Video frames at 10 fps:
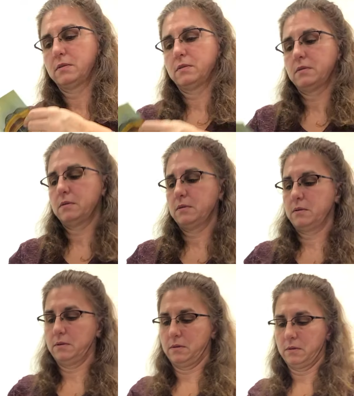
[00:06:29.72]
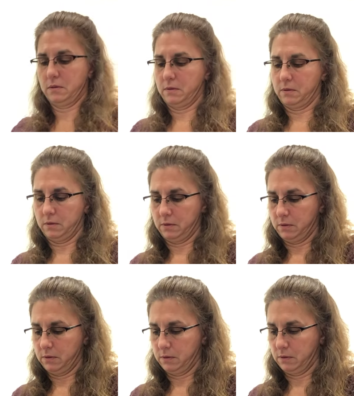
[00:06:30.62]

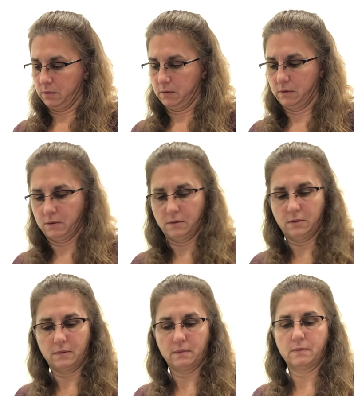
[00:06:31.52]
Nothing is said.